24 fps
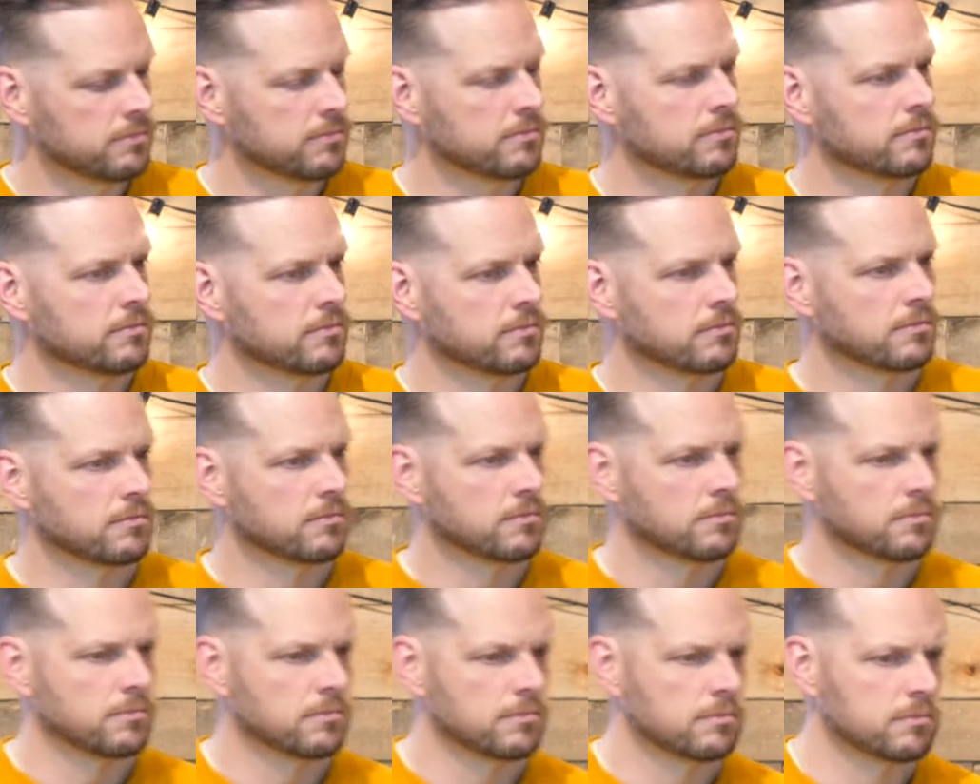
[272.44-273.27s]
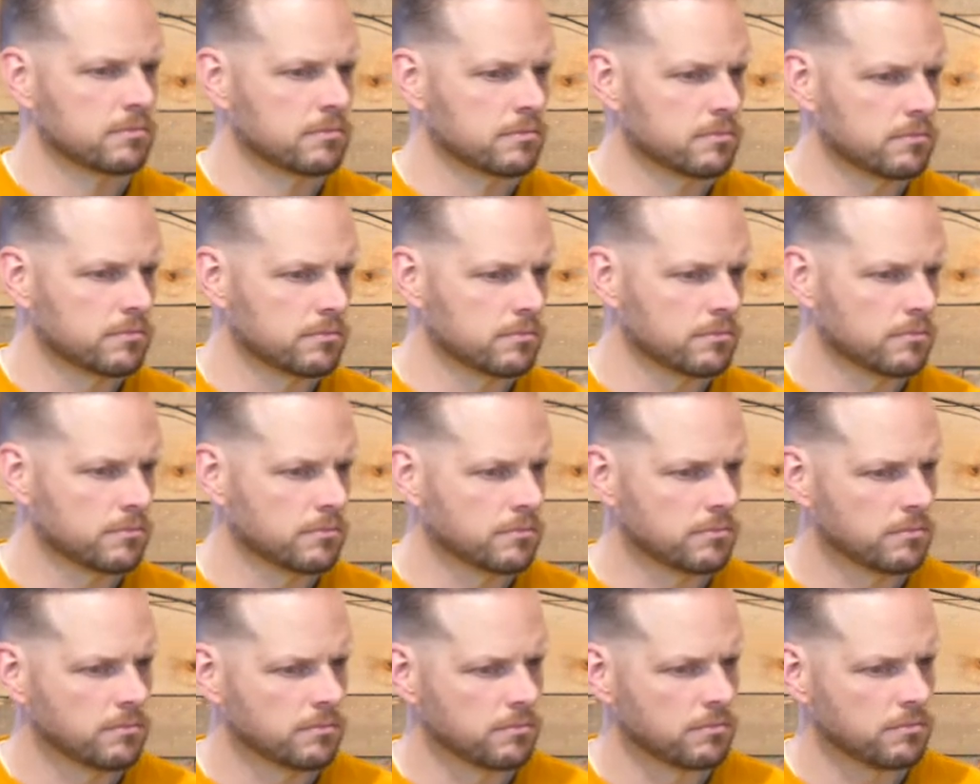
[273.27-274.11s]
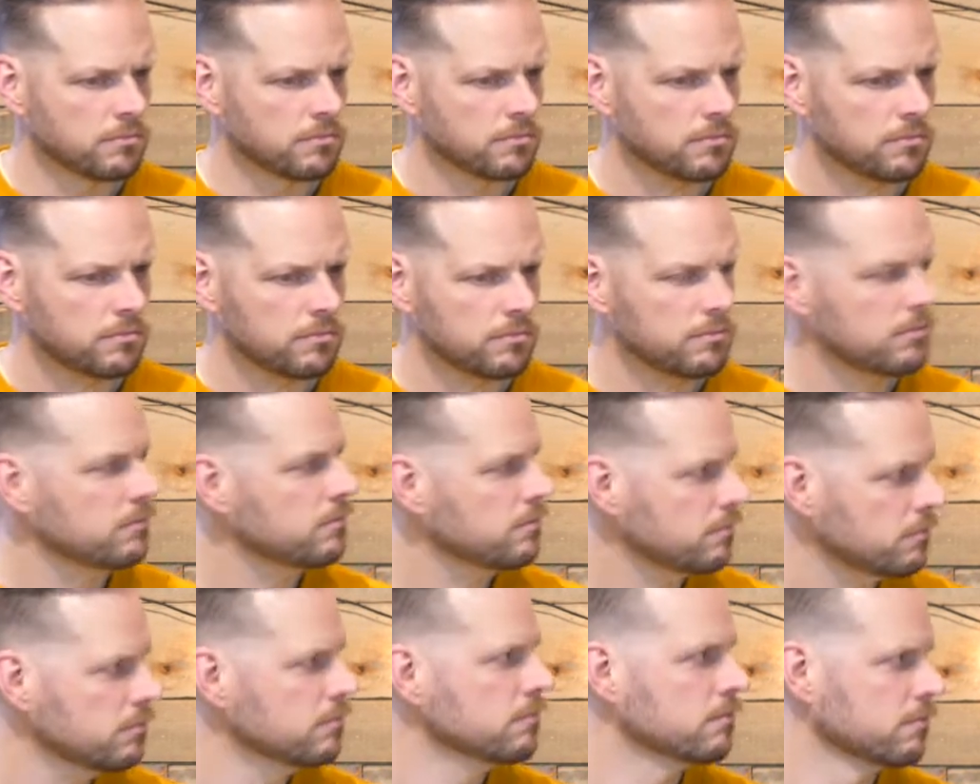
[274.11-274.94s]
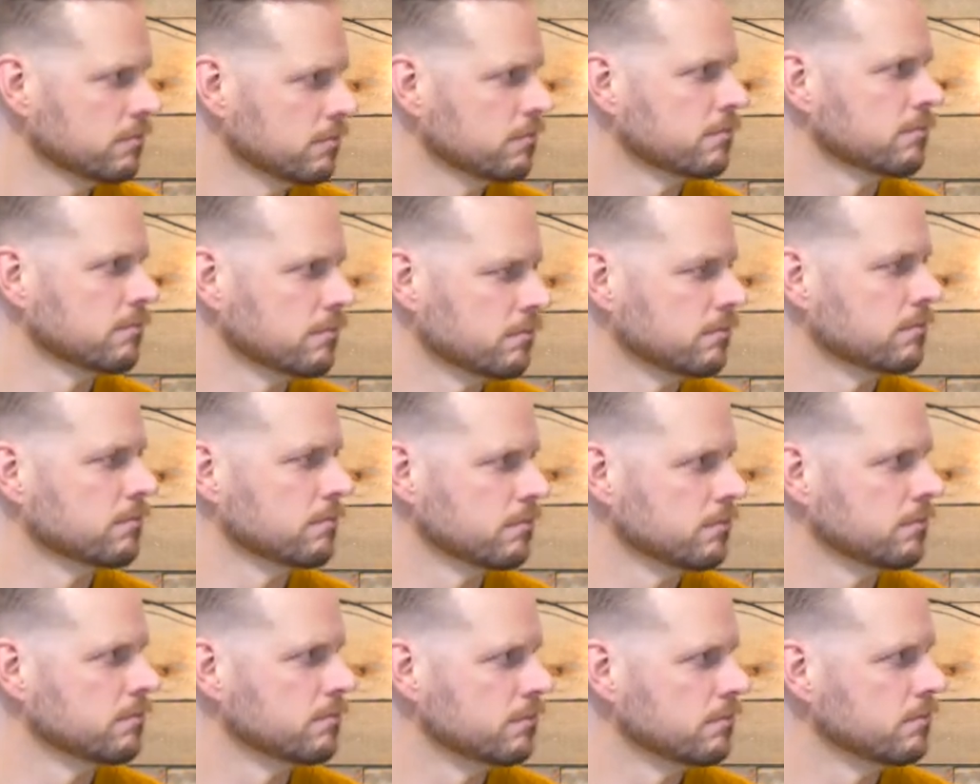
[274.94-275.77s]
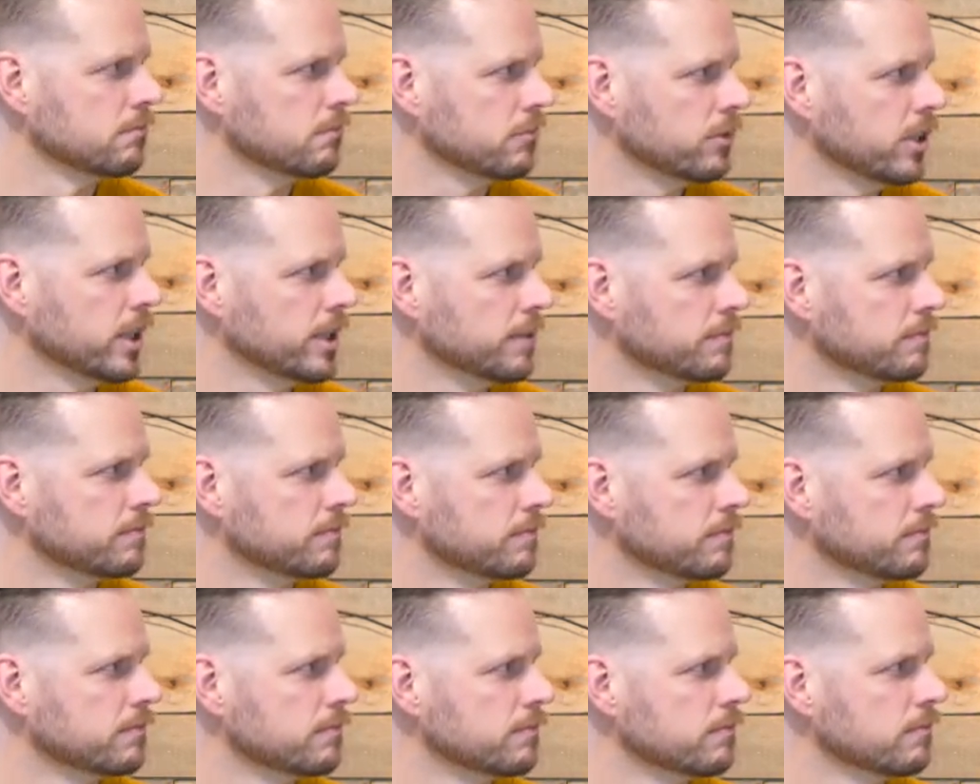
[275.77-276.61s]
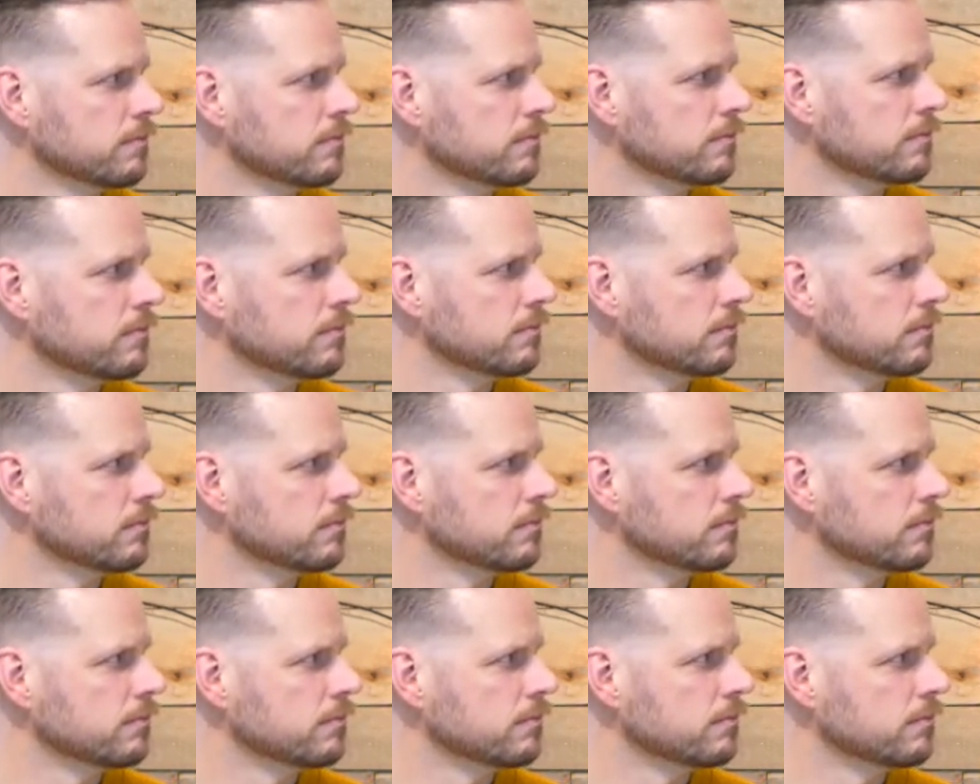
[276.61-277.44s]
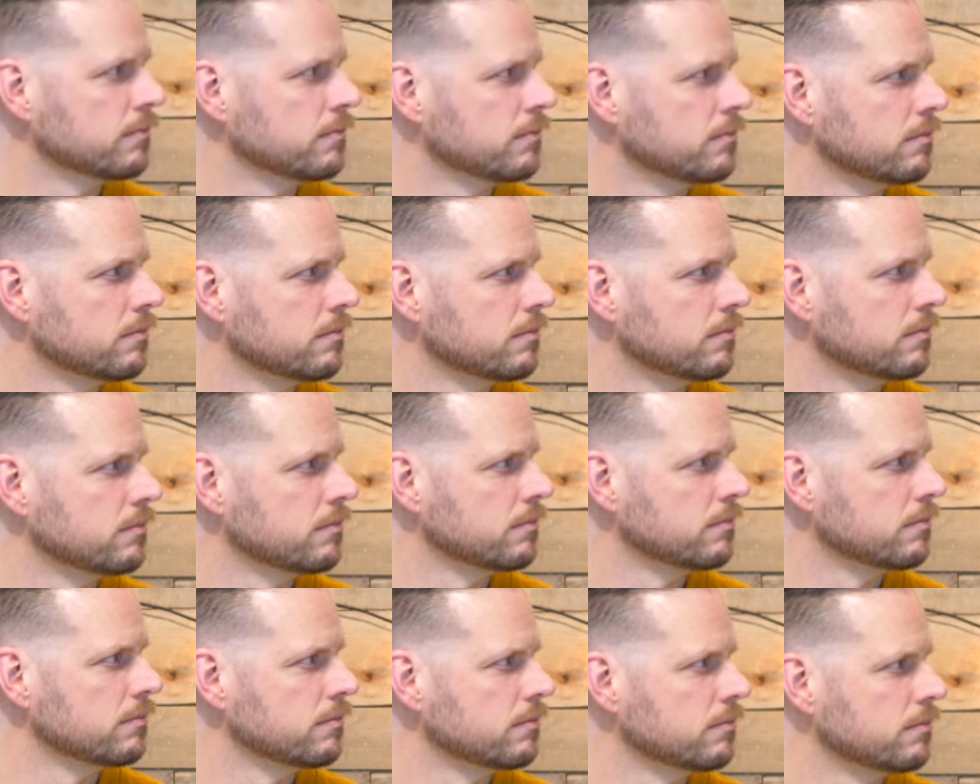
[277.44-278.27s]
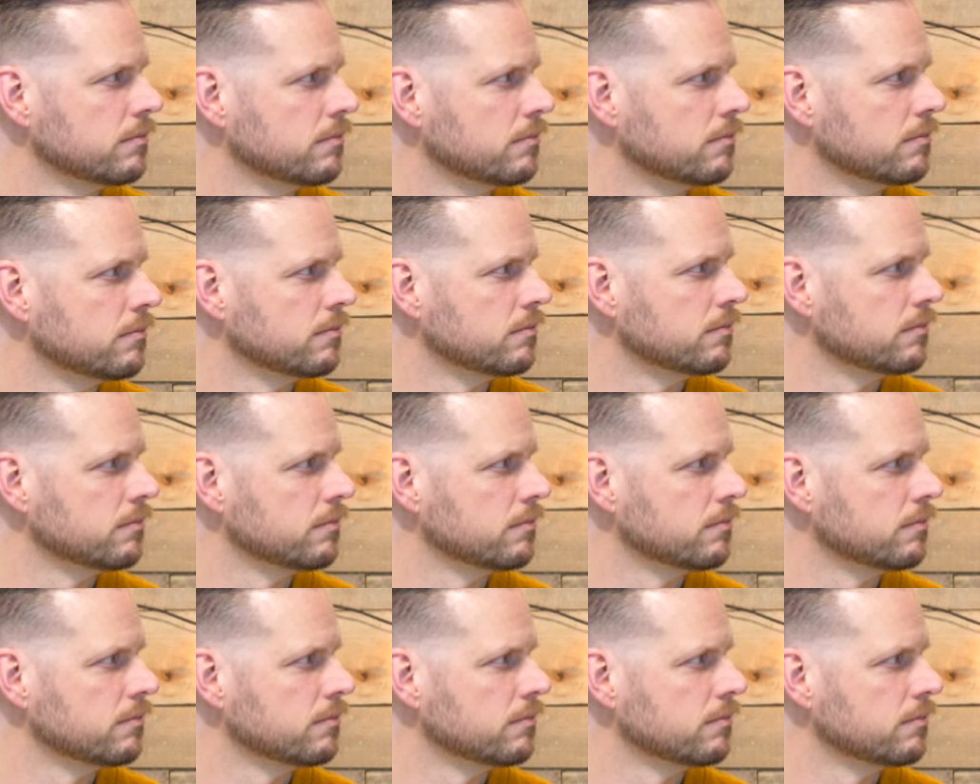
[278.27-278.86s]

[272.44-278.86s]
(silent)